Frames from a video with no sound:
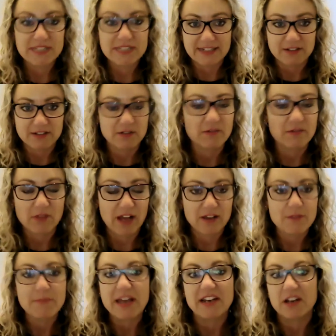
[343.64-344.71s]

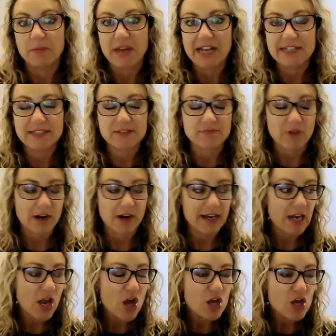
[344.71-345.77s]
competitor
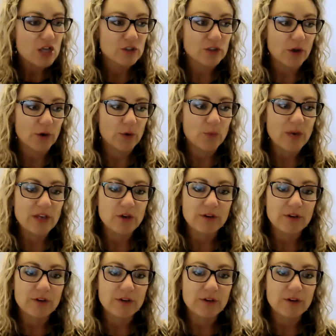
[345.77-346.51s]
base, right?